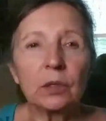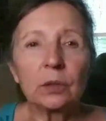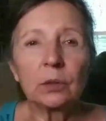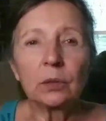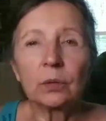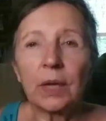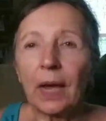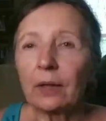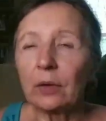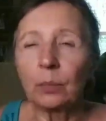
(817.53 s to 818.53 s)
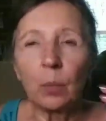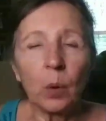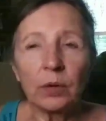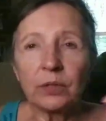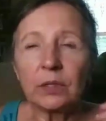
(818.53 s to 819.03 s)
to gather
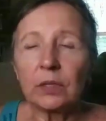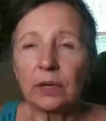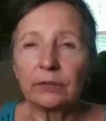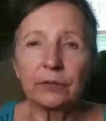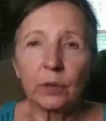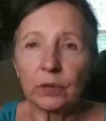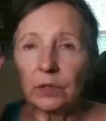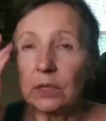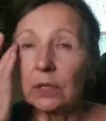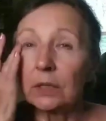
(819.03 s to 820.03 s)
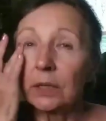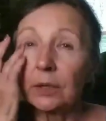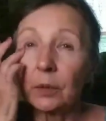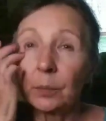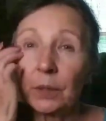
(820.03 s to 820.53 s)
more stuff for the
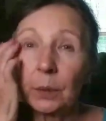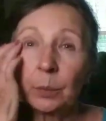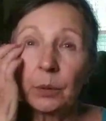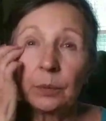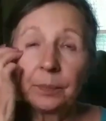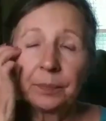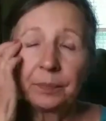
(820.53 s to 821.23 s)
declutter people.